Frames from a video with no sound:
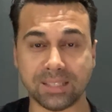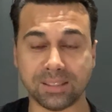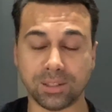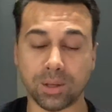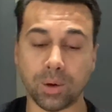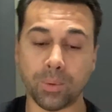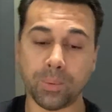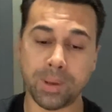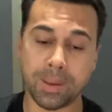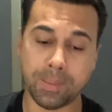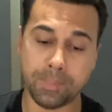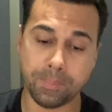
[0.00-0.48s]

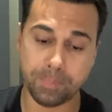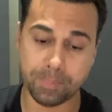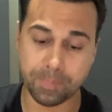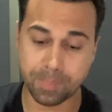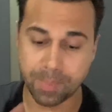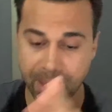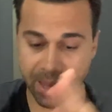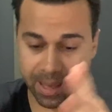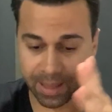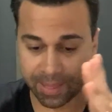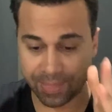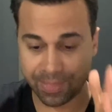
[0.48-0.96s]
So
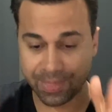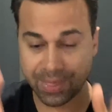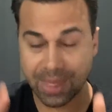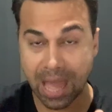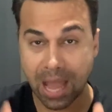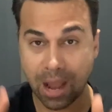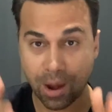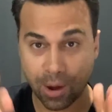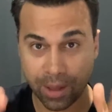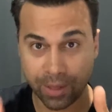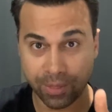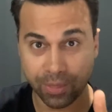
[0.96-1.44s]

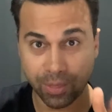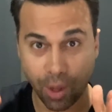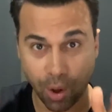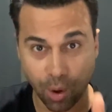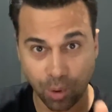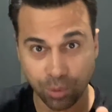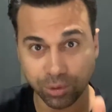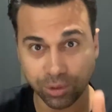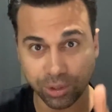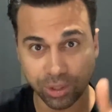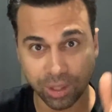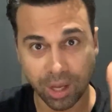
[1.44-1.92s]
in
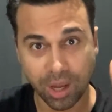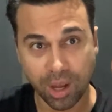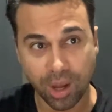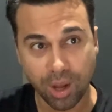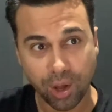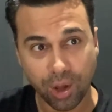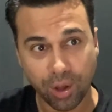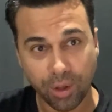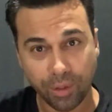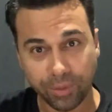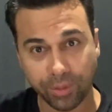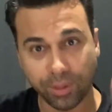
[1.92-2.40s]
those
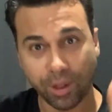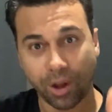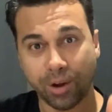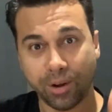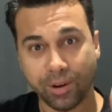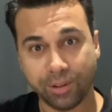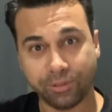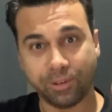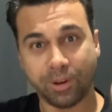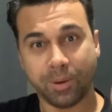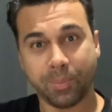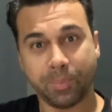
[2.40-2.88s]

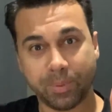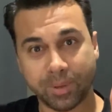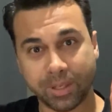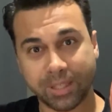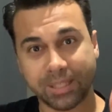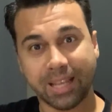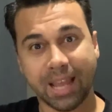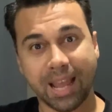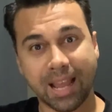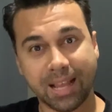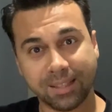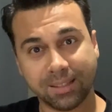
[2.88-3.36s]

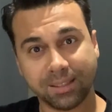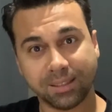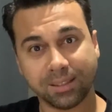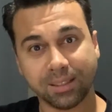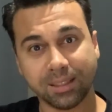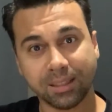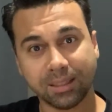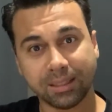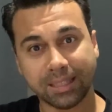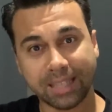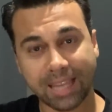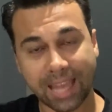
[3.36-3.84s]
33%,
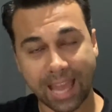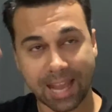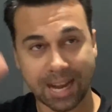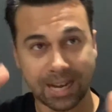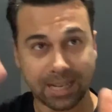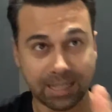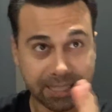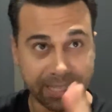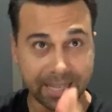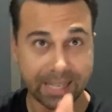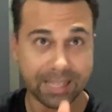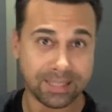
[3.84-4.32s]
get at
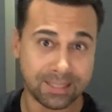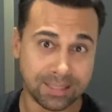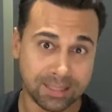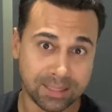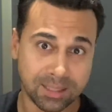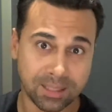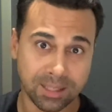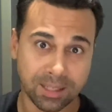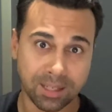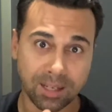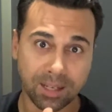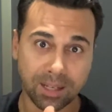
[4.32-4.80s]

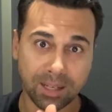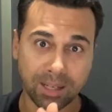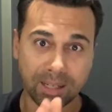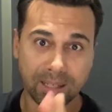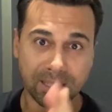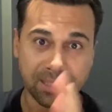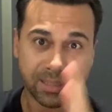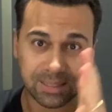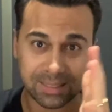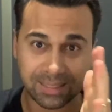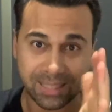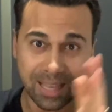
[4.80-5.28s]
least
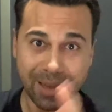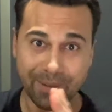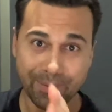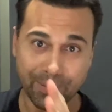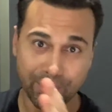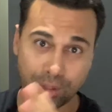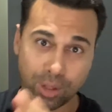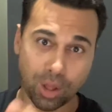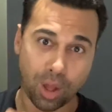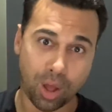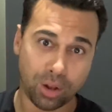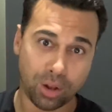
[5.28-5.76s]
$7